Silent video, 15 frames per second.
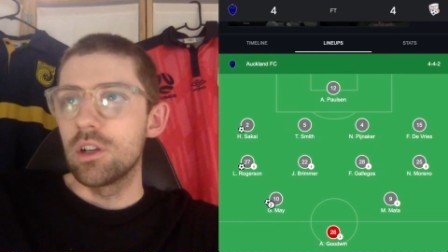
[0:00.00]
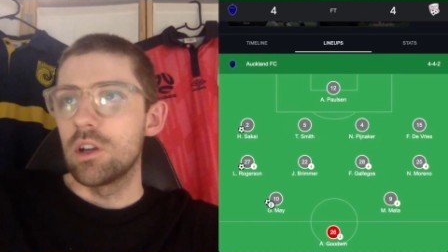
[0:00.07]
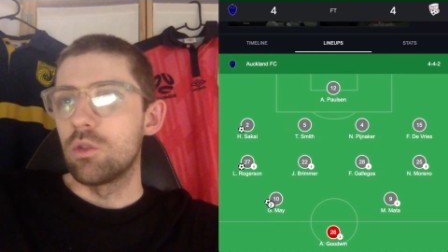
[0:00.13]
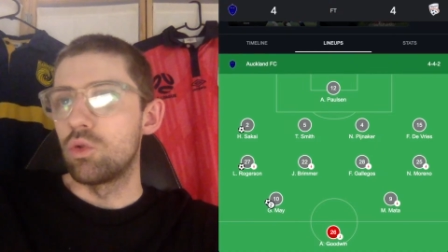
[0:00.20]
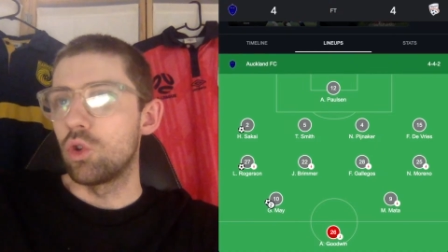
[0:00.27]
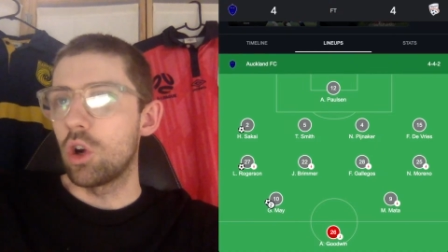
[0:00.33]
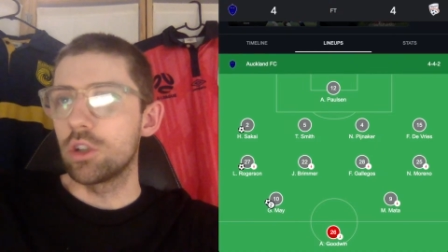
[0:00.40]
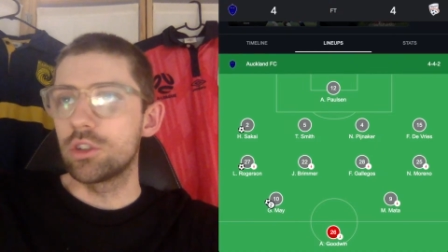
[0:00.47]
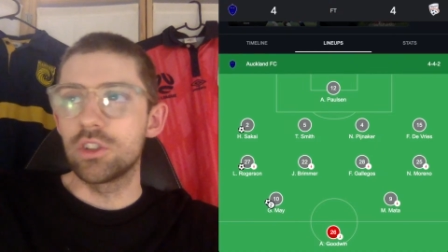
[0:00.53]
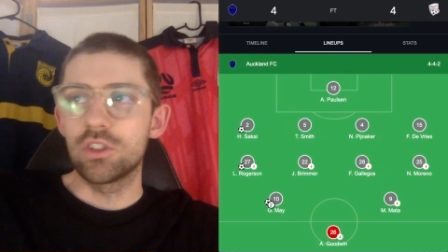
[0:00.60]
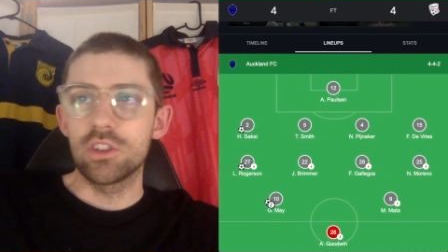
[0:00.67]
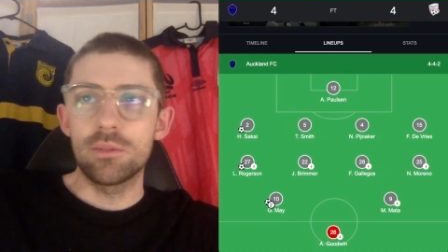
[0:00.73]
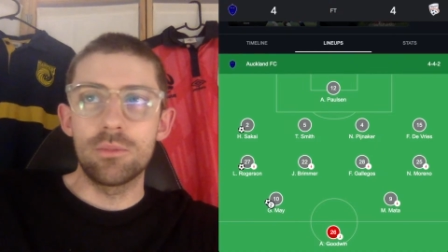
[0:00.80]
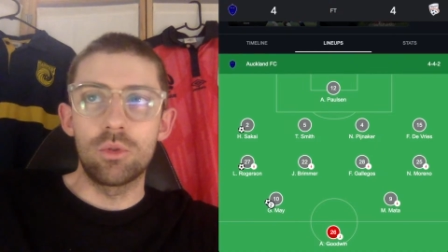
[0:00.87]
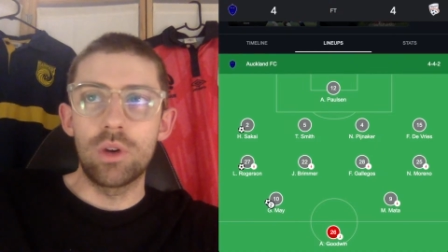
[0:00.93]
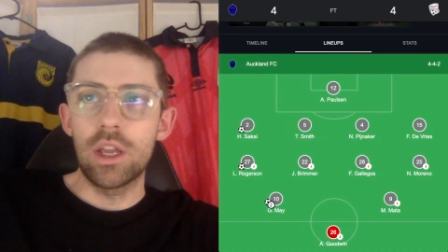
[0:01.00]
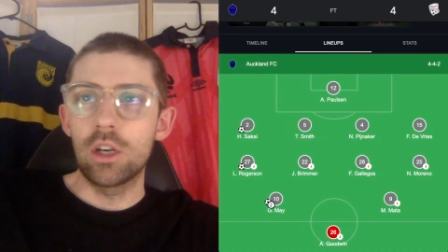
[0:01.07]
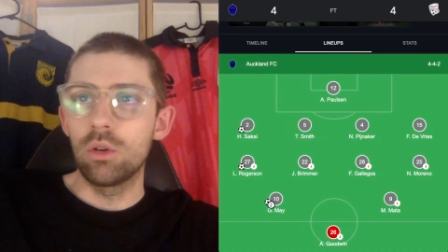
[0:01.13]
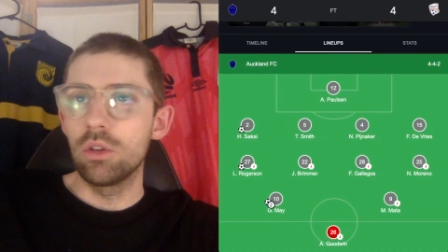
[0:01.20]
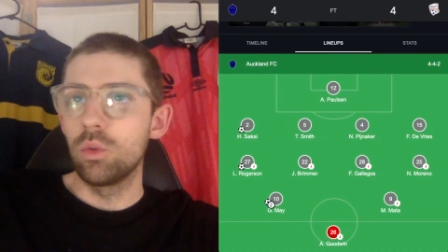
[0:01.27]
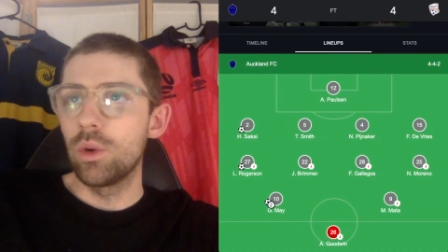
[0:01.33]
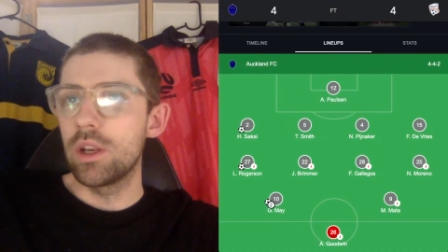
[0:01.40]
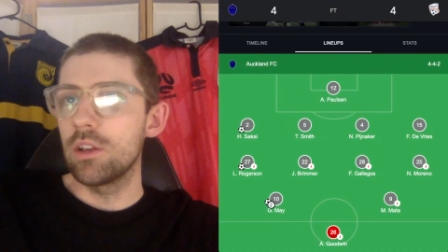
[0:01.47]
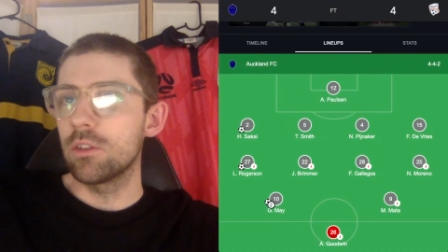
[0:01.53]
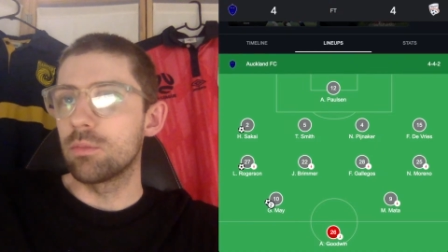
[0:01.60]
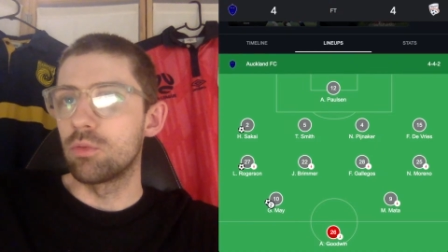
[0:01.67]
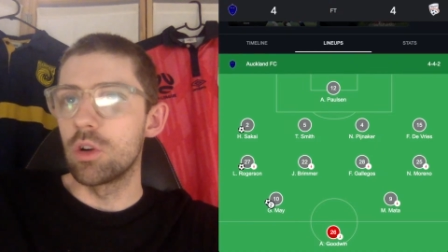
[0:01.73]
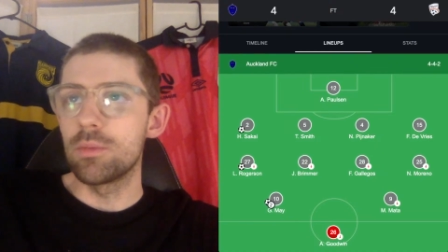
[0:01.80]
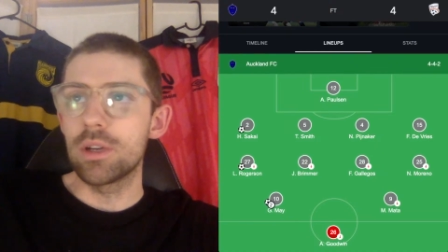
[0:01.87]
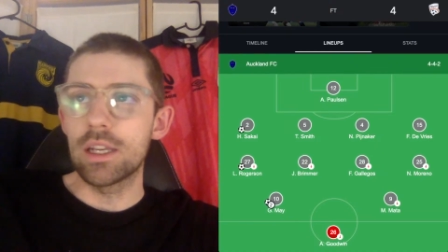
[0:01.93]
Rogerson, Moreno in the wings.
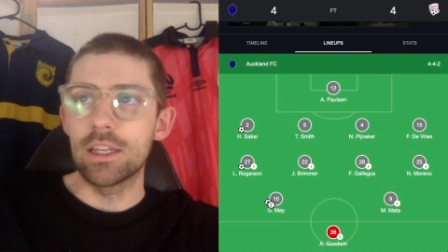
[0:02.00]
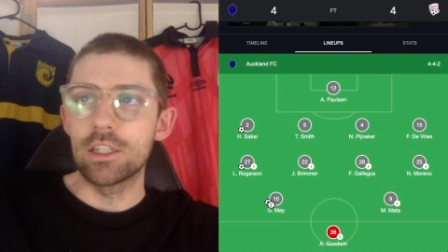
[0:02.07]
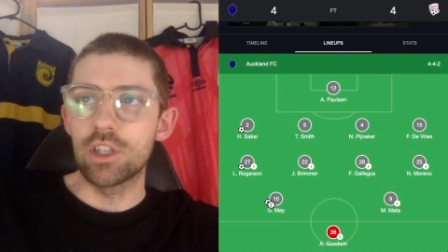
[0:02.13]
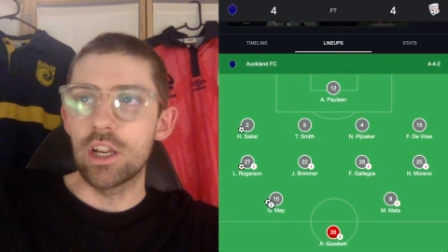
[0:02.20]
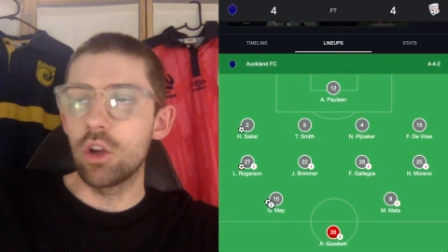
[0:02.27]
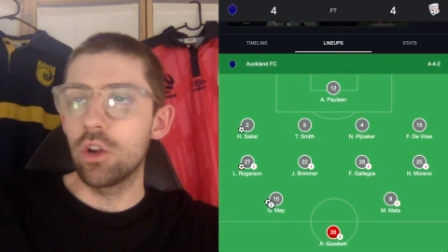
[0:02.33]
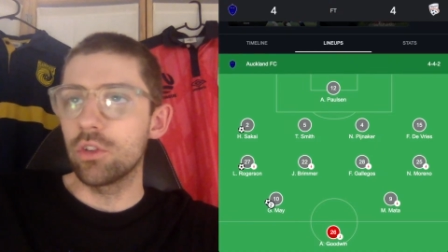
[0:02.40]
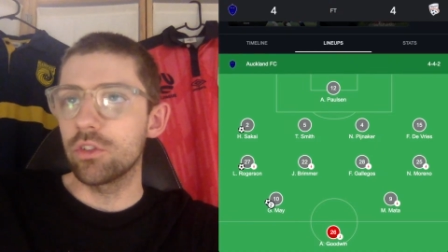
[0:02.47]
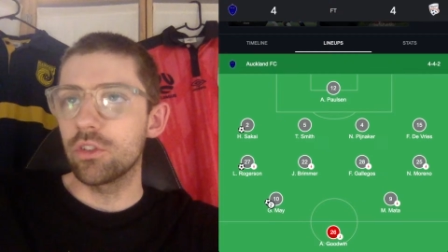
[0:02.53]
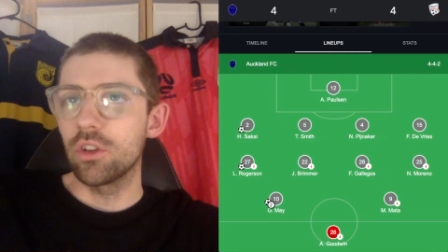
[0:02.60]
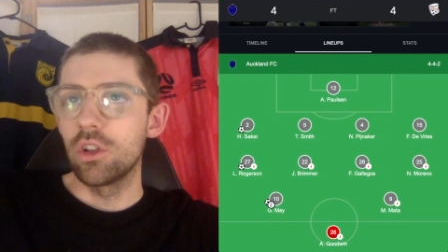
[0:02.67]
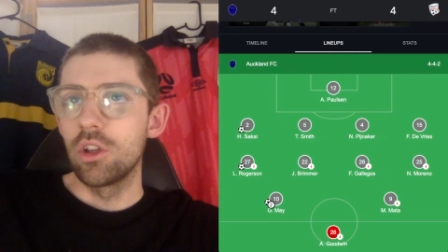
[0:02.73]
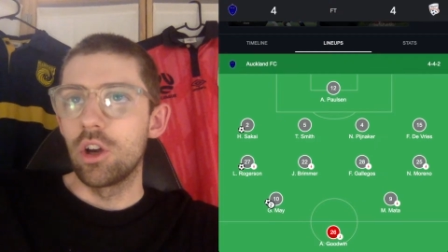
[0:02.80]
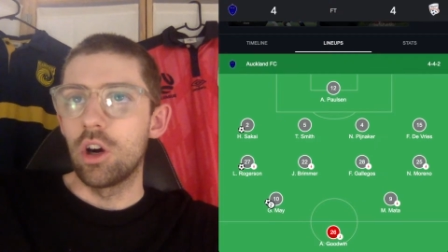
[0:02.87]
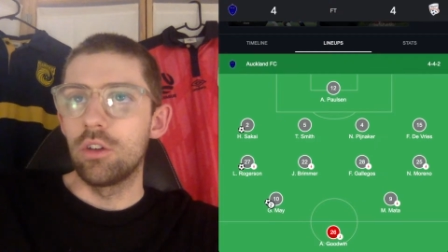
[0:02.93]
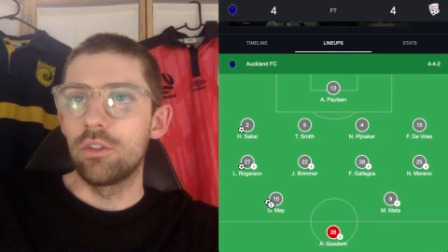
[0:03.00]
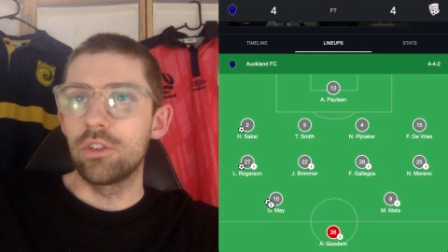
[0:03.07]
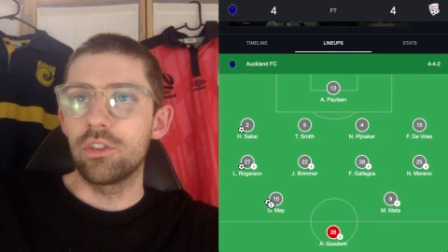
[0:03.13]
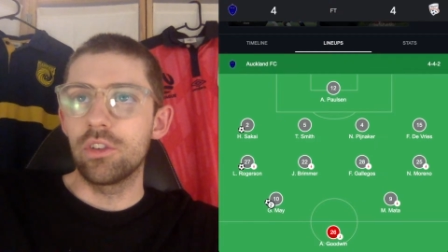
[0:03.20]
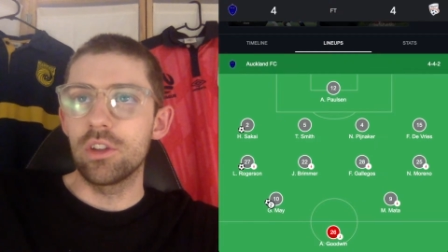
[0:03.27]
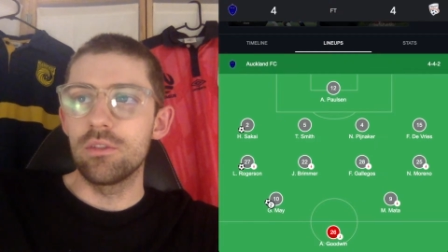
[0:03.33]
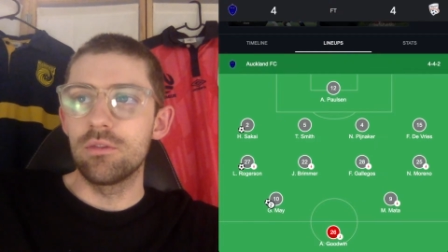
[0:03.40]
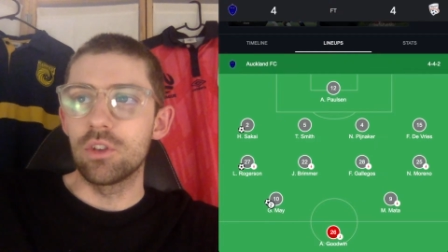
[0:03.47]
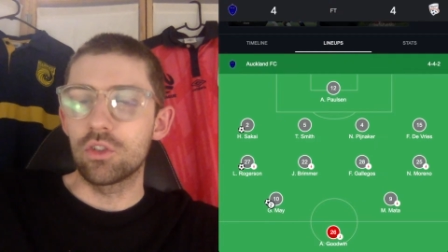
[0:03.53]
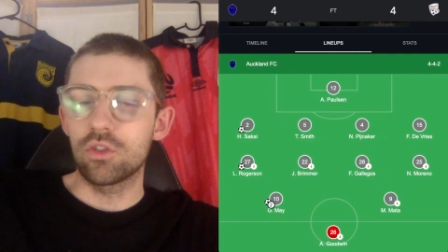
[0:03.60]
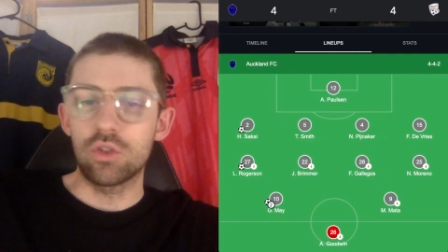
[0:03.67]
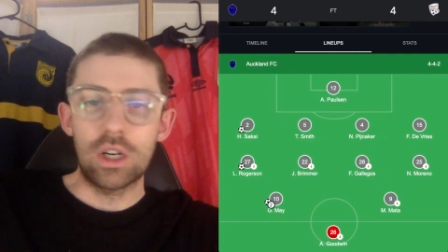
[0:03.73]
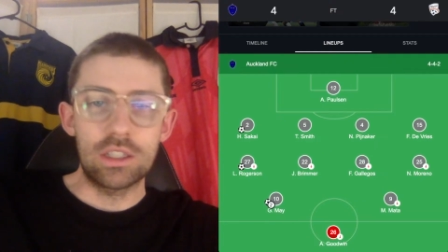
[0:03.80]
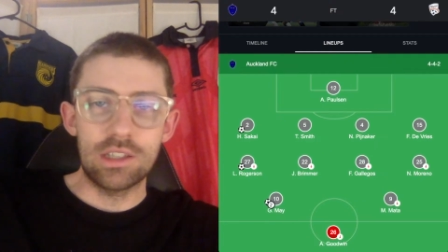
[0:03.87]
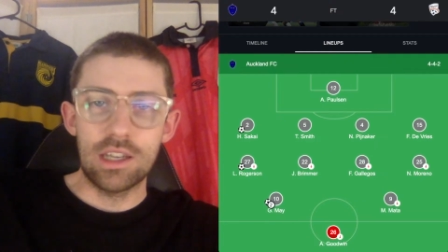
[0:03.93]
Brimmer, Gajagos. Obviously,
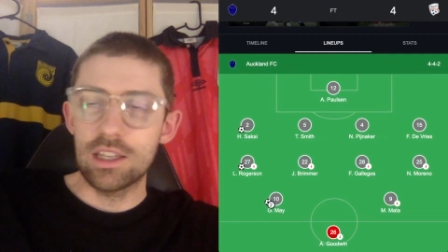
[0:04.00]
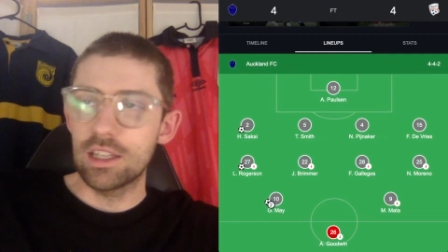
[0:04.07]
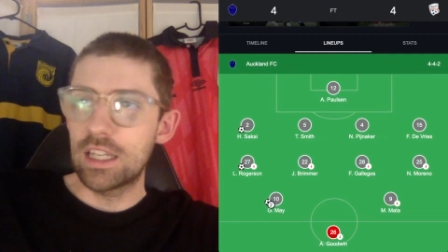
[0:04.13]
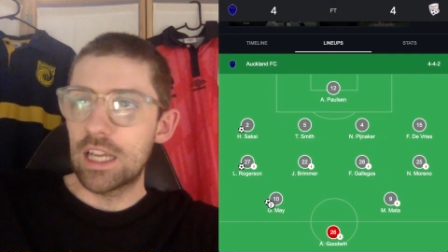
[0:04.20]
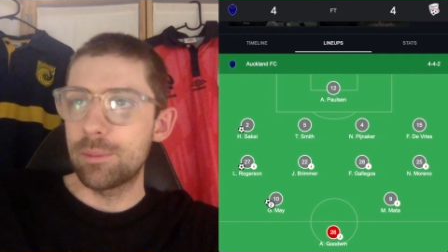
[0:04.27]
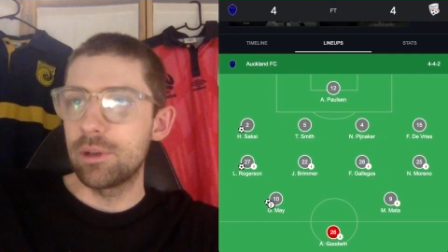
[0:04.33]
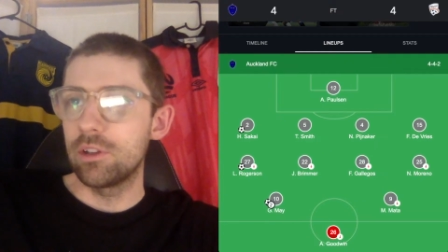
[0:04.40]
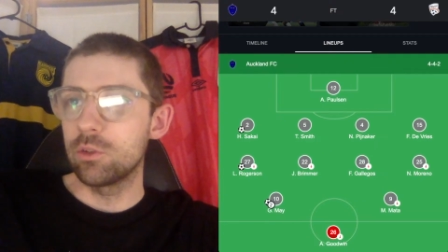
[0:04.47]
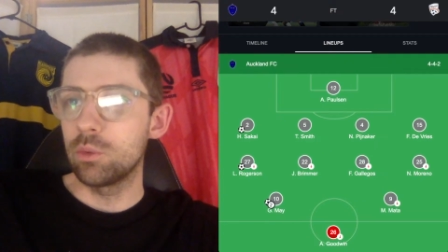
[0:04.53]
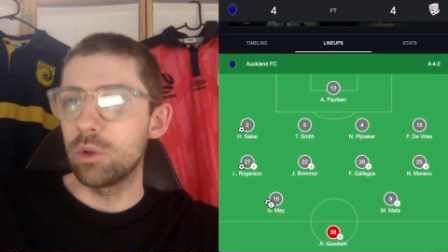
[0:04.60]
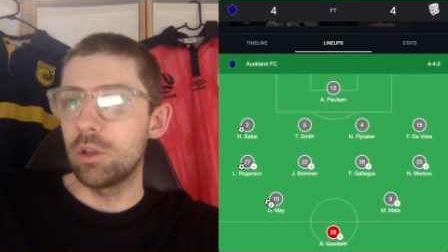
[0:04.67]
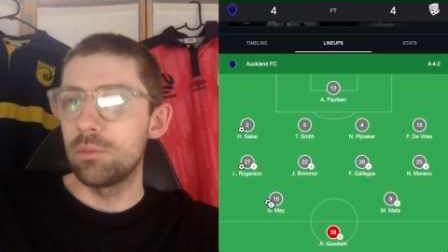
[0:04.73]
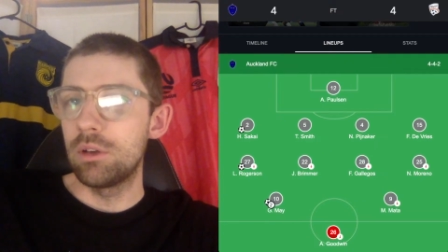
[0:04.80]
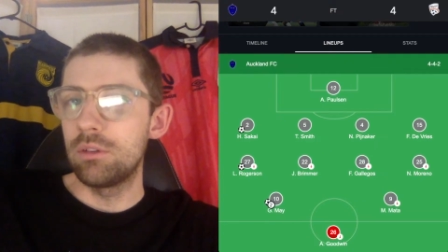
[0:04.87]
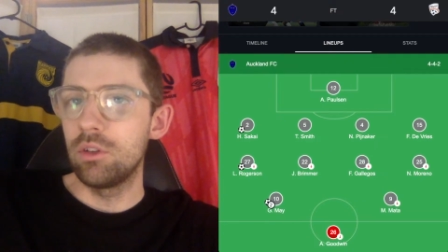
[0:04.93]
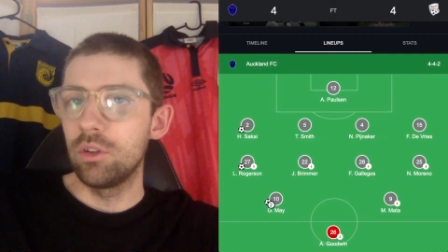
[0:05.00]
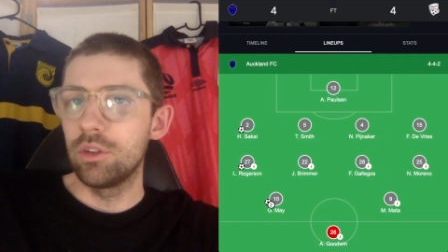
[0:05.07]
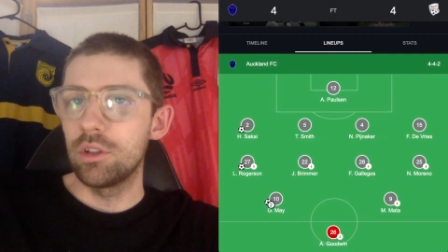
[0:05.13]
Vestrate can come in as well in midfield.